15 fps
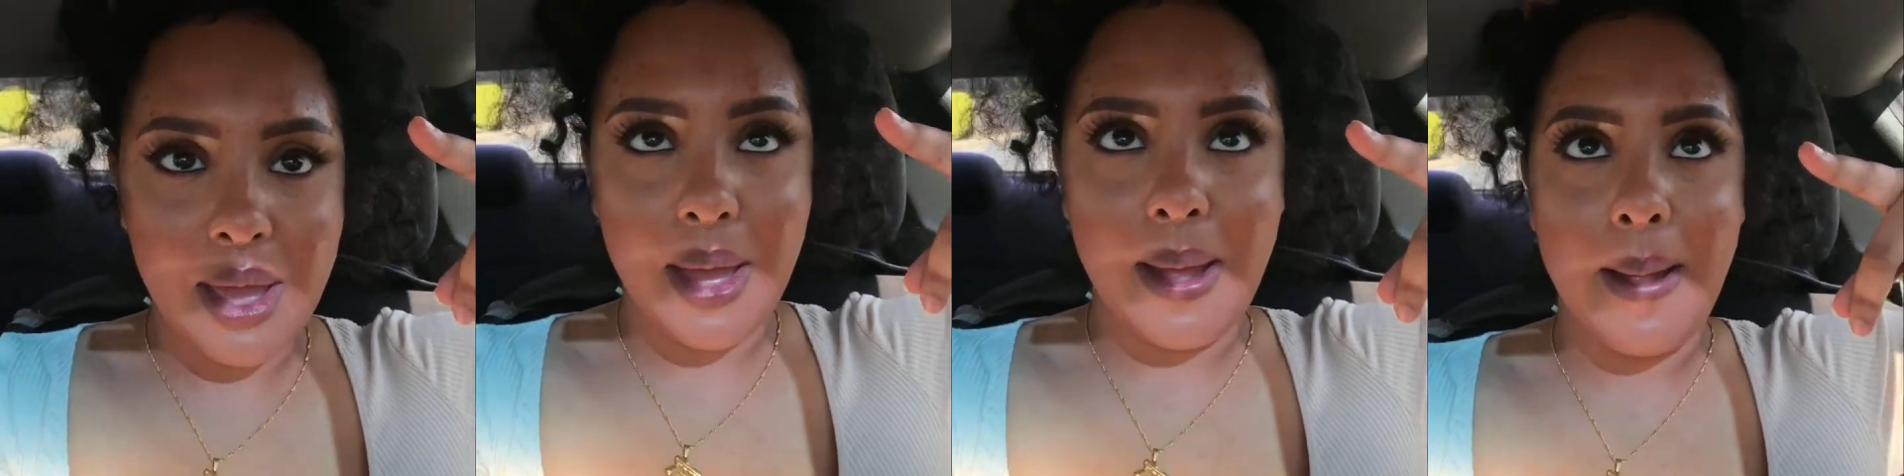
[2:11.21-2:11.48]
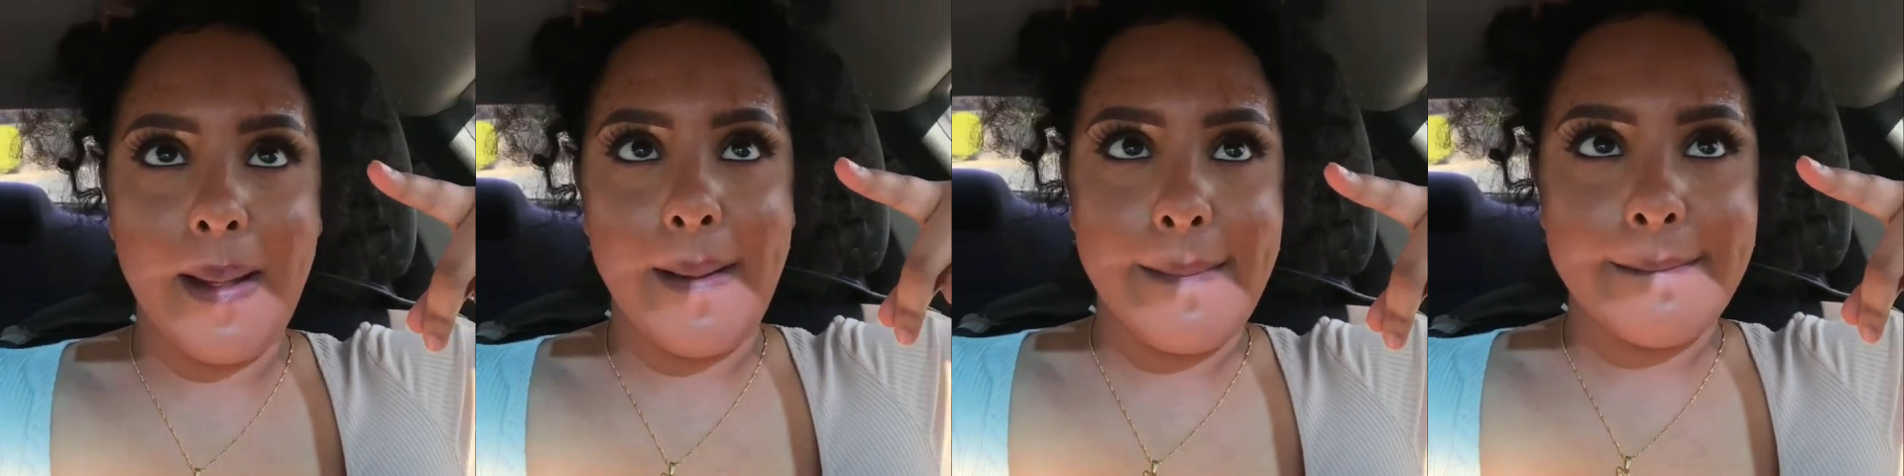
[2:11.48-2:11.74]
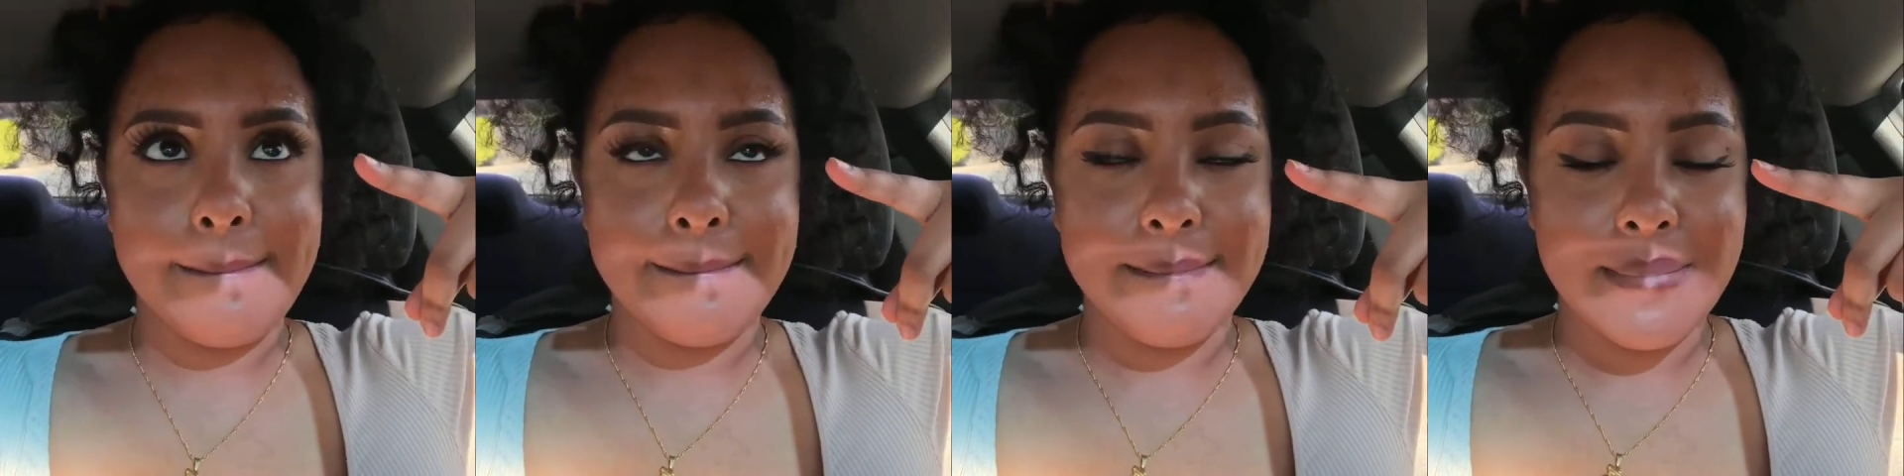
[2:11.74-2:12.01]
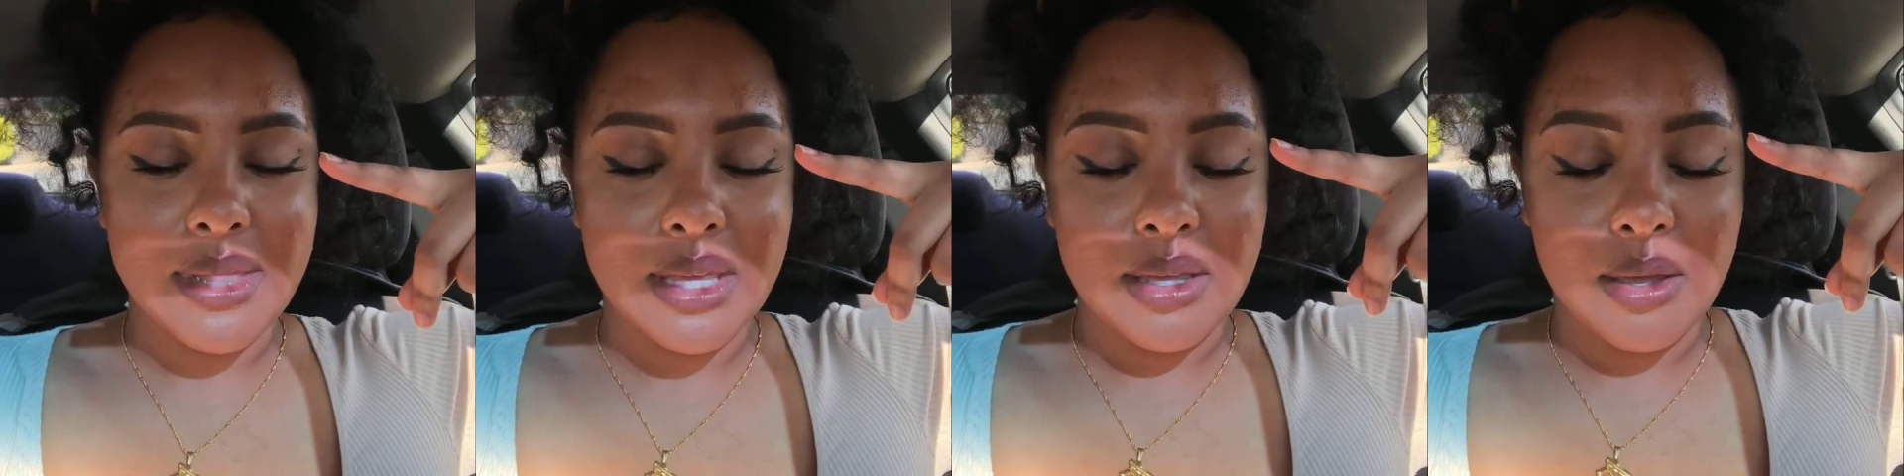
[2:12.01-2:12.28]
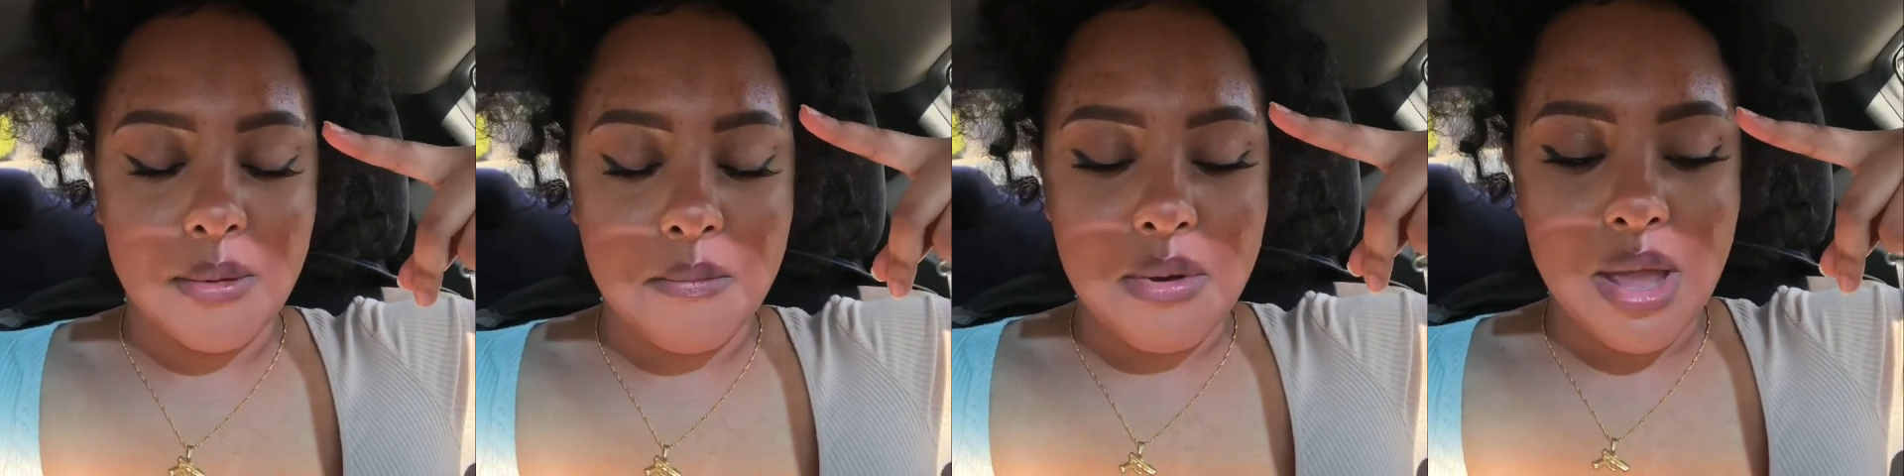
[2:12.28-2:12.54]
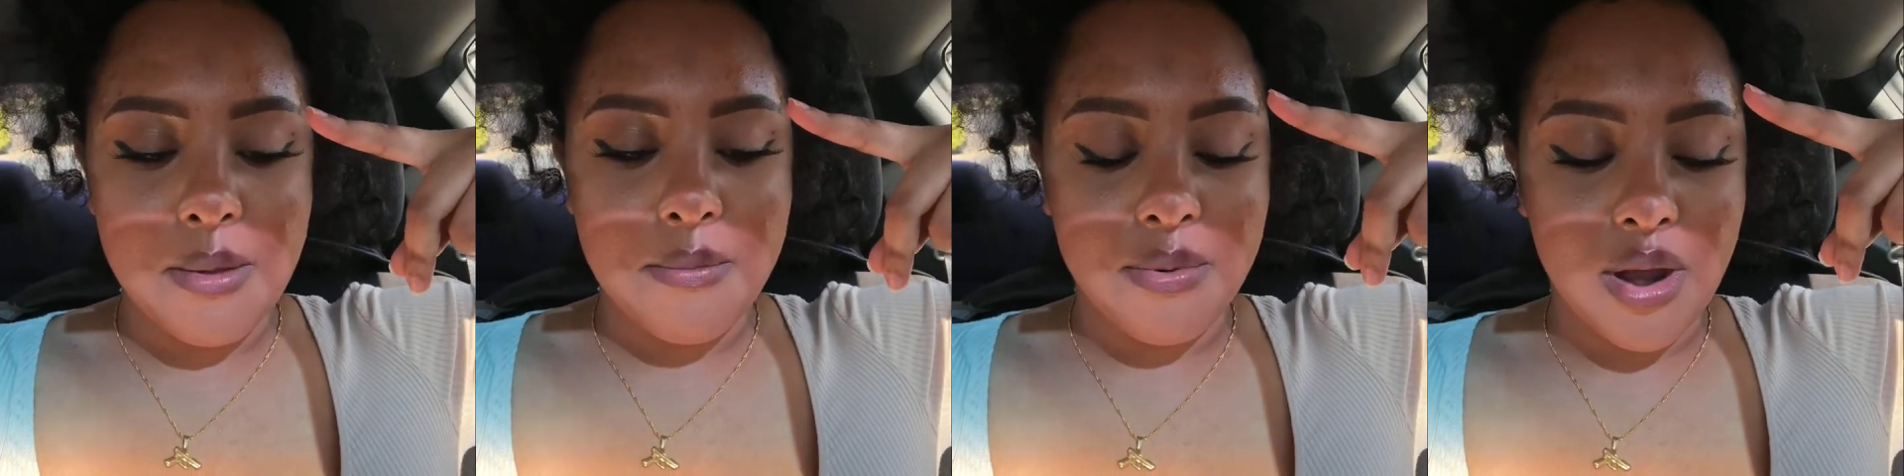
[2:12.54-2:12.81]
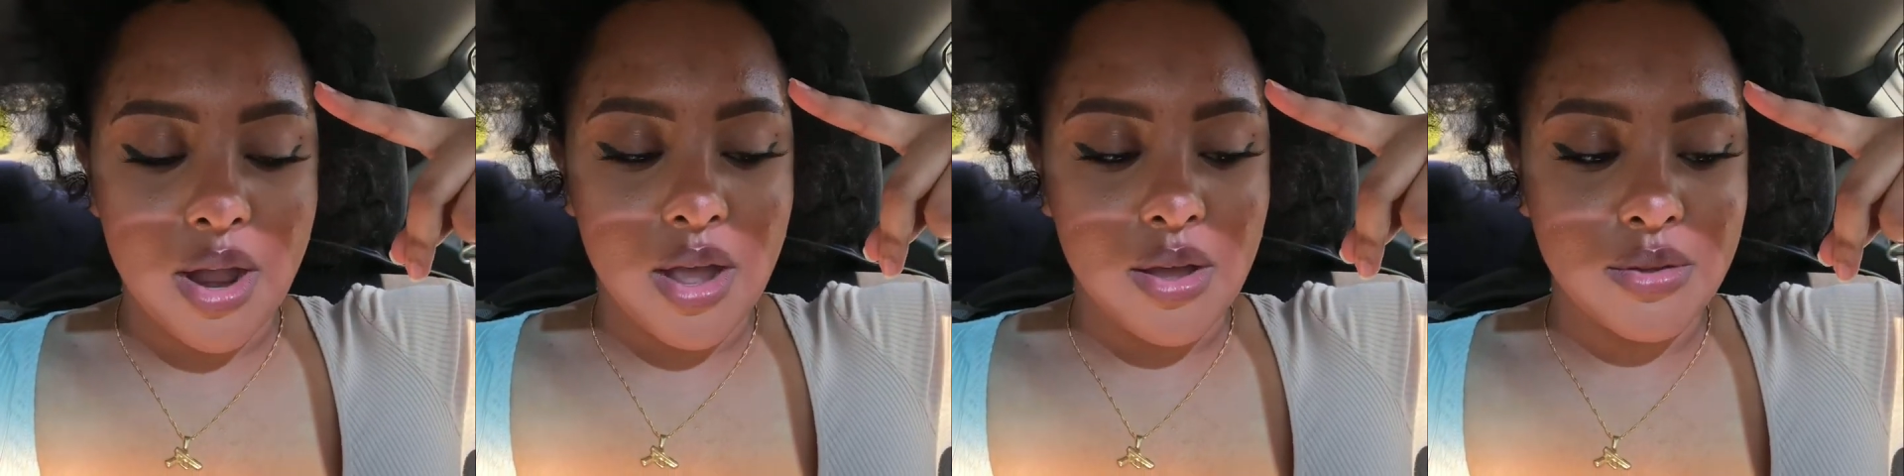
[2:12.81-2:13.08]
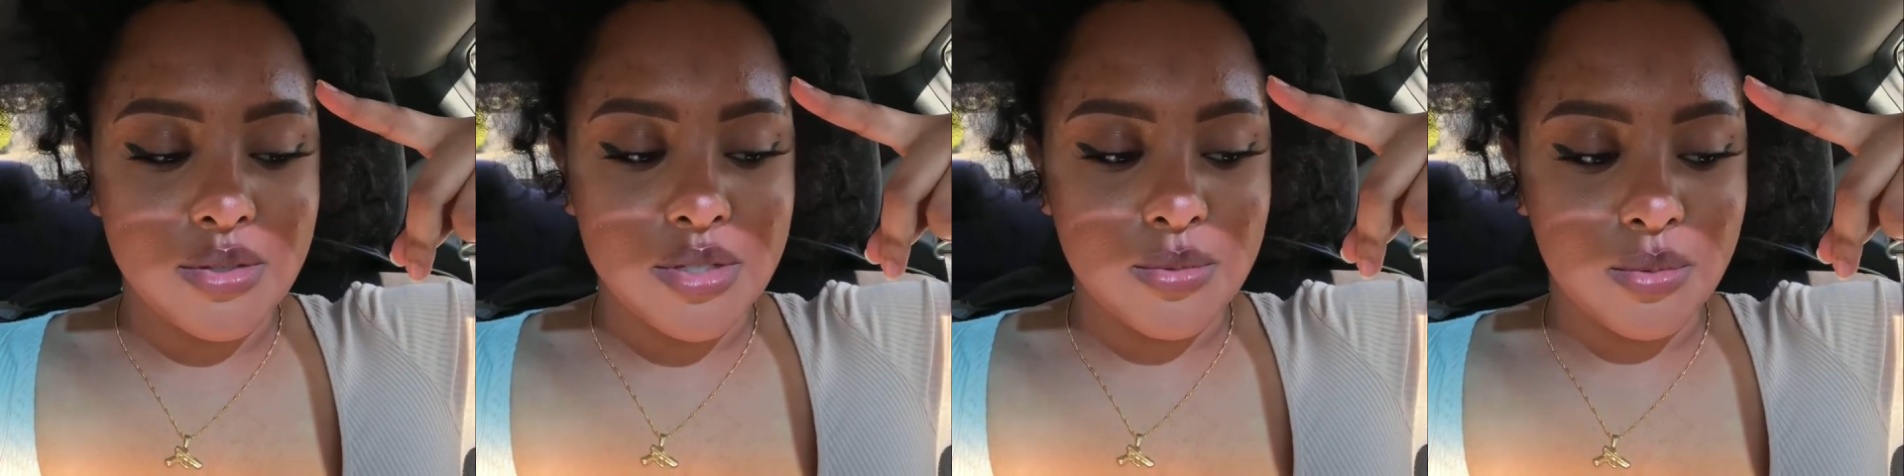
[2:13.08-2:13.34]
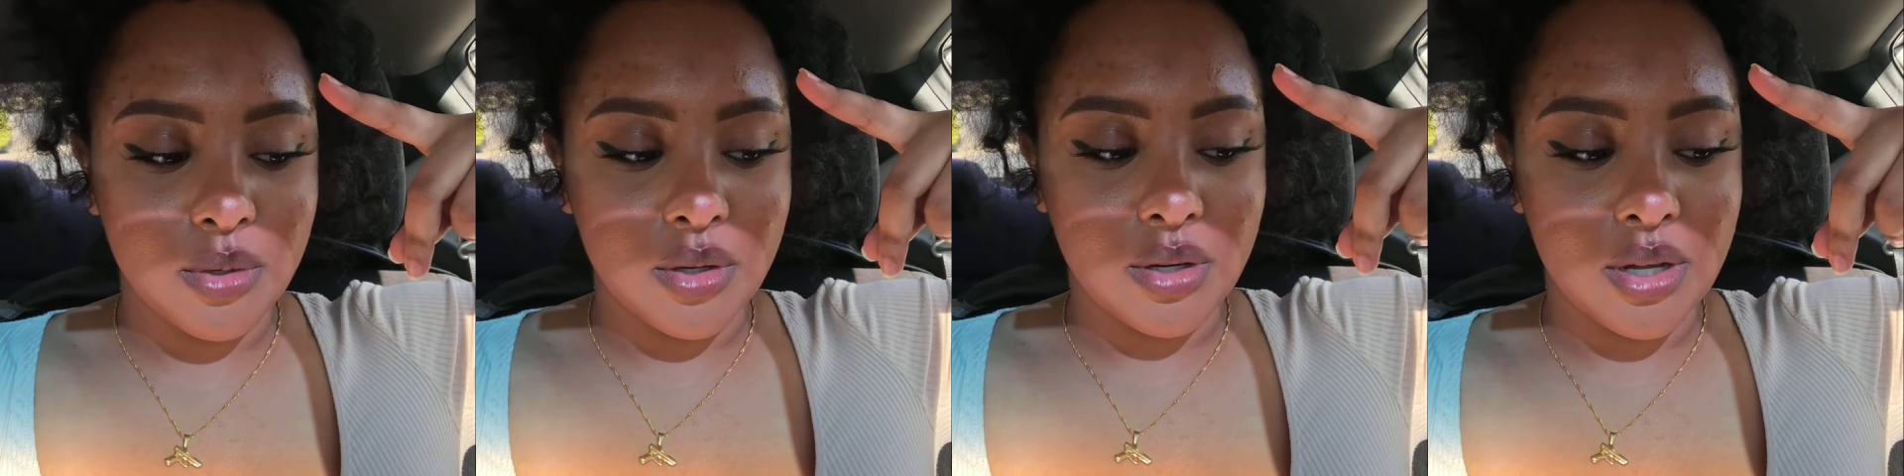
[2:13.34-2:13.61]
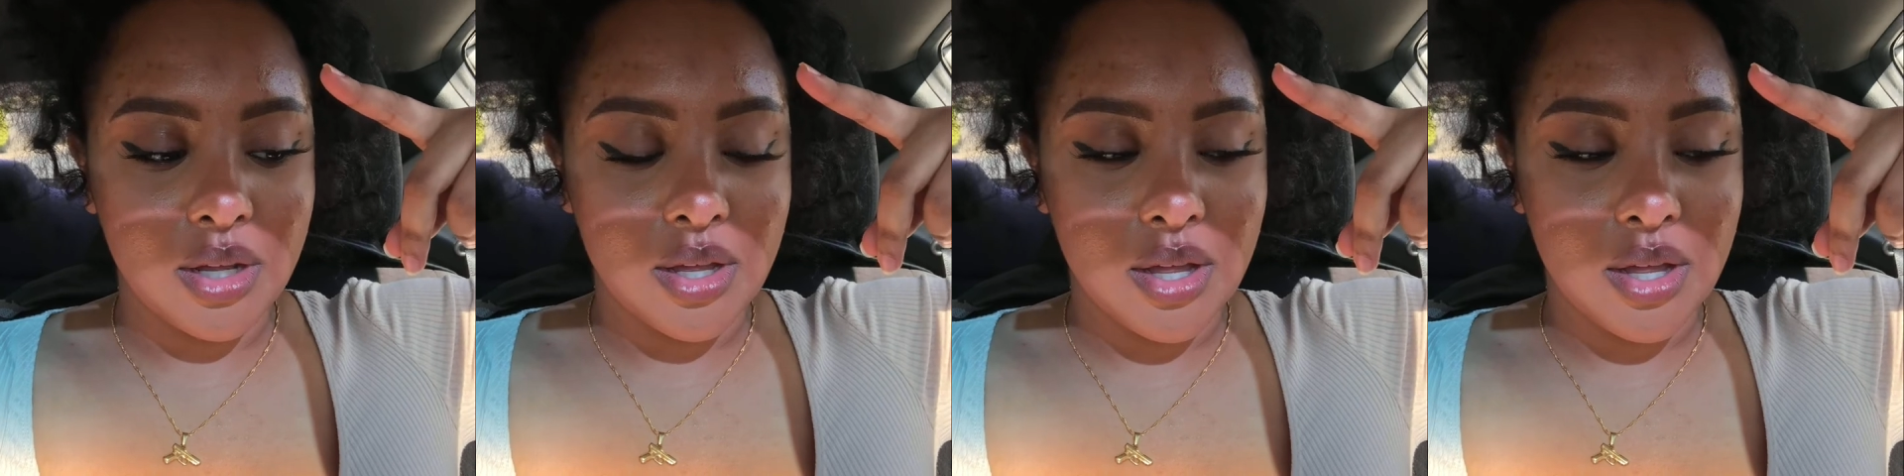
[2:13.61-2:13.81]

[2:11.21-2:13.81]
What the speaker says: my brows were